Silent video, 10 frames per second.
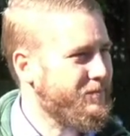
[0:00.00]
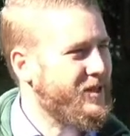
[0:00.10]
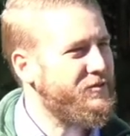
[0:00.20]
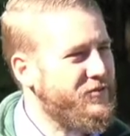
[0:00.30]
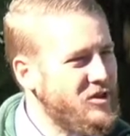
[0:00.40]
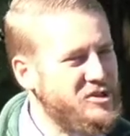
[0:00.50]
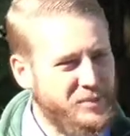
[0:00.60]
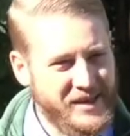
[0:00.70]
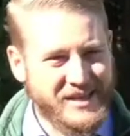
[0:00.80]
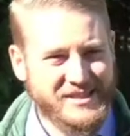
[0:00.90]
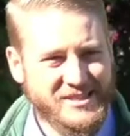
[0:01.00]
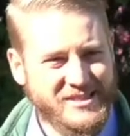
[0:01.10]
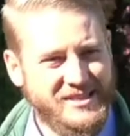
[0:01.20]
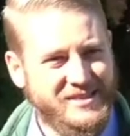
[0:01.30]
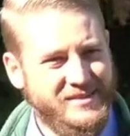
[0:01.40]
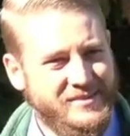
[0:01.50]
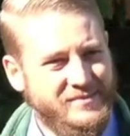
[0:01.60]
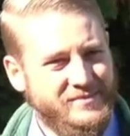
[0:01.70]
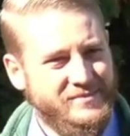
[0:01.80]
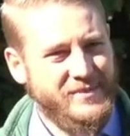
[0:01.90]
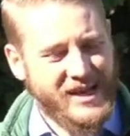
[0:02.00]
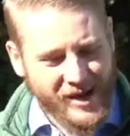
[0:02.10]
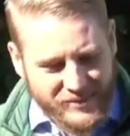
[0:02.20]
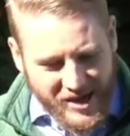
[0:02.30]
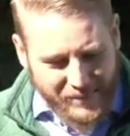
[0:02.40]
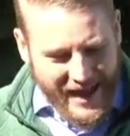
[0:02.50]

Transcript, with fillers: The first beast that comes up